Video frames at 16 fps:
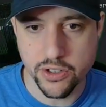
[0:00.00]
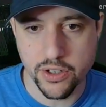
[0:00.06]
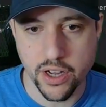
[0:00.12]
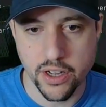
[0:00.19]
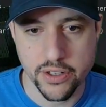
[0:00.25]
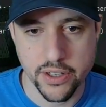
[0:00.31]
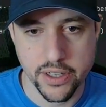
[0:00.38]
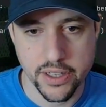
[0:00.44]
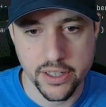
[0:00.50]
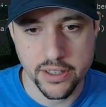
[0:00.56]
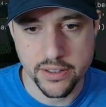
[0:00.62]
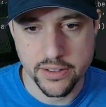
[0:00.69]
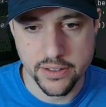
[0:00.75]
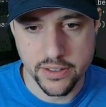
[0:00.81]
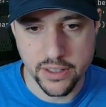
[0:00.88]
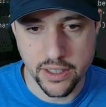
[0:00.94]
on the
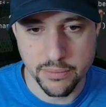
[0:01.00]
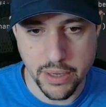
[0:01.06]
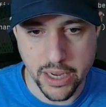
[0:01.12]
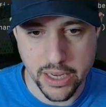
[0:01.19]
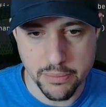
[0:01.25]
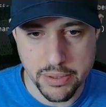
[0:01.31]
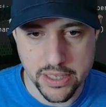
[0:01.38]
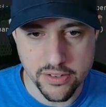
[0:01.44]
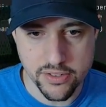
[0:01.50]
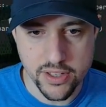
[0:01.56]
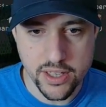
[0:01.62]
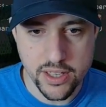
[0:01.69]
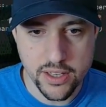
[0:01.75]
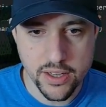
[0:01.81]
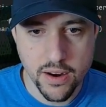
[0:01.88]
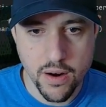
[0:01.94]
on my
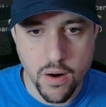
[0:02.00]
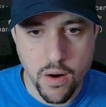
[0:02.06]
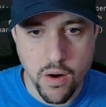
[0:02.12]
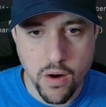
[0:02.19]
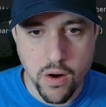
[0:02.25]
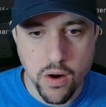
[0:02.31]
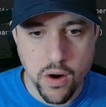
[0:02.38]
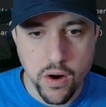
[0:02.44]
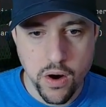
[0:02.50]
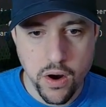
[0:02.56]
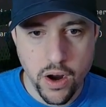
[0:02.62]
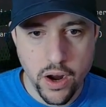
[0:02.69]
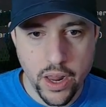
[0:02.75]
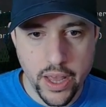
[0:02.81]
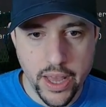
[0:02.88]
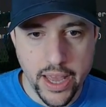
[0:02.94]
PC,
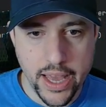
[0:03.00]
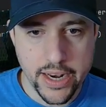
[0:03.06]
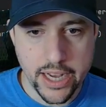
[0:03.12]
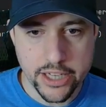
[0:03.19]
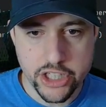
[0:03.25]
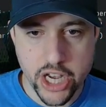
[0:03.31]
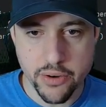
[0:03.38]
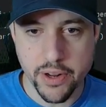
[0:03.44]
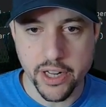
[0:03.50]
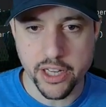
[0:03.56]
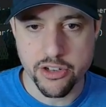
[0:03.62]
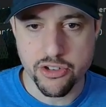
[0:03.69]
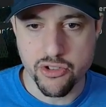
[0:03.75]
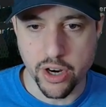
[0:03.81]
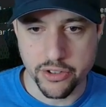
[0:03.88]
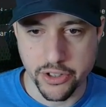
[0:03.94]
and I generate a
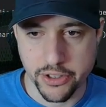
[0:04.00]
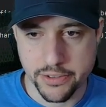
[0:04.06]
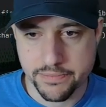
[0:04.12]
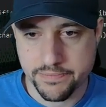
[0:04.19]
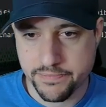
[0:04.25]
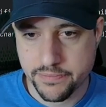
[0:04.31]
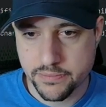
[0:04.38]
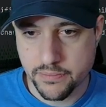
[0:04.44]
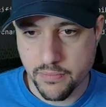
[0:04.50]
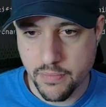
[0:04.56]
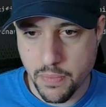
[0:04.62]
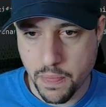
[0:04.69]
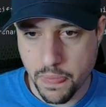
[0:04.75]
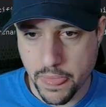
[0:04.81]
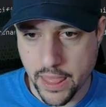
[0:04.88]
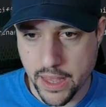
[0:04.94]
constructor.
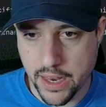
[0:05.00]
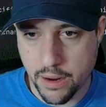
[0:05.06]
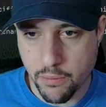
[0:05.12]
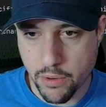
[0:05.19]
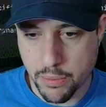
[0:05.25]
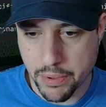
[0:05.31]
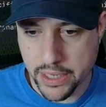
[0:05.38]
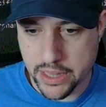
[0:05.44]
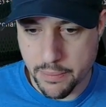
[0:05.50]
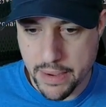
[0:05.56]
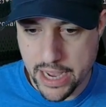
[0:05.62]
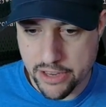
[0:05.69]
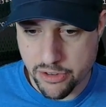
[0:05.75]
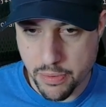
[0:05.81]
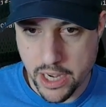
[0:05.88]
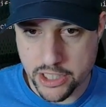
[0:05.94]
And I want to bring in the
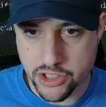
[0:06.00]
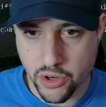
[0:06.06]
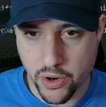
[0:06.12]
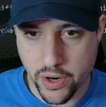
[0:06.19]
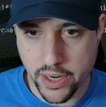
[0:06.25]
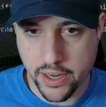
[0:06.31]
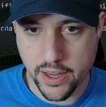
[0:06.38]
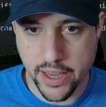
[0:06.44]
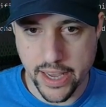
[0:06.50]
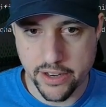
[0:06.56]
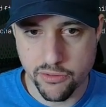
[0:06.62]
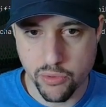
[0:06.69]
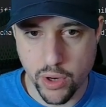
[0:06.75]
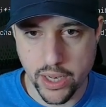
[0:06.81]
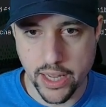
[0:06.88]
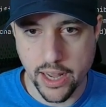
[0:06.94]
match repository, and
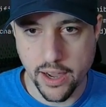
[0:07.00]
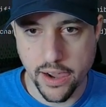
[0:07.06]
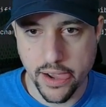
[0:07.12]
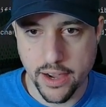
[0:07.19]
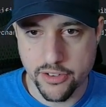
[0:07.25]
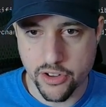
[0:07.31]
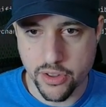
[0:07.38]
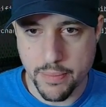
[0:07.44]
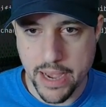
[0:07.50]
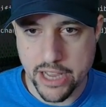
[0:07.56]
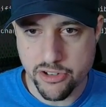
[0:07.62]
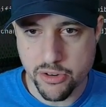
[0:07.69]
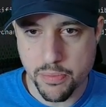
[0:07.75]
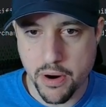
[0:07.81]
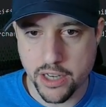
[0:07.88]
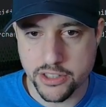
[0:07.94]
voila. So the match
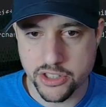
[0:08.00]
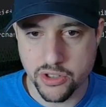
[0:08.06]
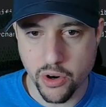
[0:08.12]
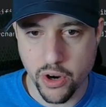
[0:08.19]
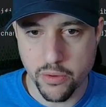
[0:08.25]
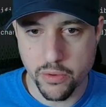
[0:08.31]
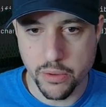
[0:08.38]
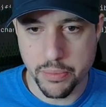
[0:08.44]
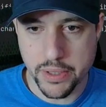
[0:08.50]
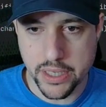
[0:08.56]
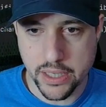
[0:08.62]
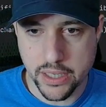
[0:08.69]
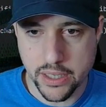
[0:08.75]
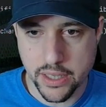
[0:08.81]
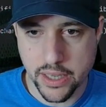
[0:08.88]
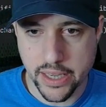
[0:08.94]
repository will
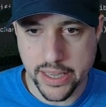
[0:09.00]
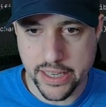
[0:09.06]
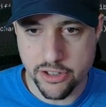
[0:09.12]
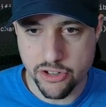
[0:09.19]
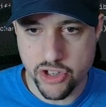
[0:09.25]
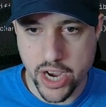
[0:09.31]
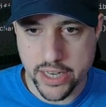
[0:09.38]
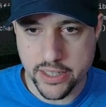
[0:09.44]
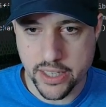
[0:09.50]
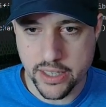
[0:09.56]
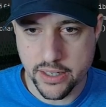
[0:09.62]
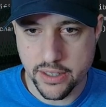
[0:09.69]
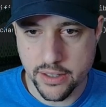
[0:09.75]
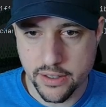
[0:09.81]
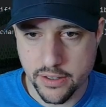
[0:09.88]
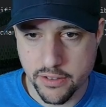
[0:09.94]
be uh, injected
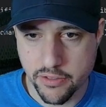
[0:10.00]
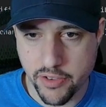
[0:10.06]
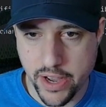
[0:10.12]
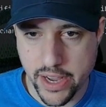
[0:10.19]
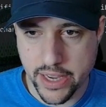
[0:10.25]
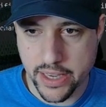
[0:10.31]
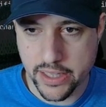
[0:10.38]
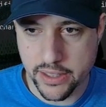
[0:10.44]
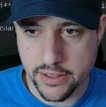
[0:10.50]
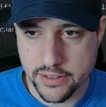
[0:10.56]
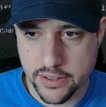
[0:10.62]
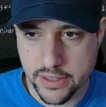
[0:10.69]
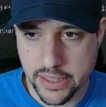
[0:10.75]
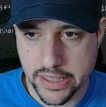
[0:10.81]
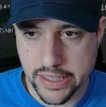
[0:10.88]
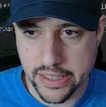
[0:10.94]
via
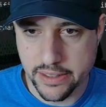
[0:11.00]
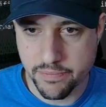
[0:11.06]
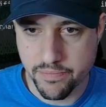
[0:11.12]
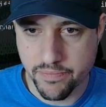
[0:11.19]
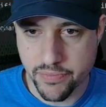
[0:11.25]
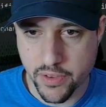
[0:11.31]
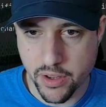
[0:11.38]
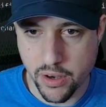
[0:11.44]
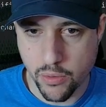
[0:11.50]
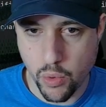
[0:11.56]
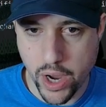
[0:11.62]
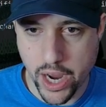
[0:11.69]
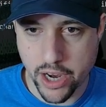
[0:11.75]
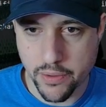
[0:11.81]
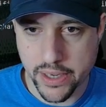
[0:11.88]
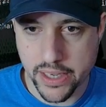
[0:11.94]
uh,
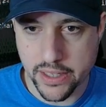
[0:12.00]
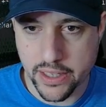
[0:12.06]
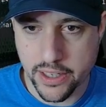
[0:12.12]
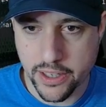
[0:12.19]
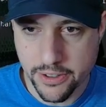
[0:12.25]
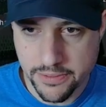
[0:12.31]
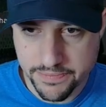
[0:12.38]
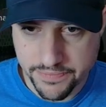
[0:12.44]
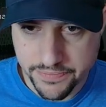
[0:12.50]
wiring in here,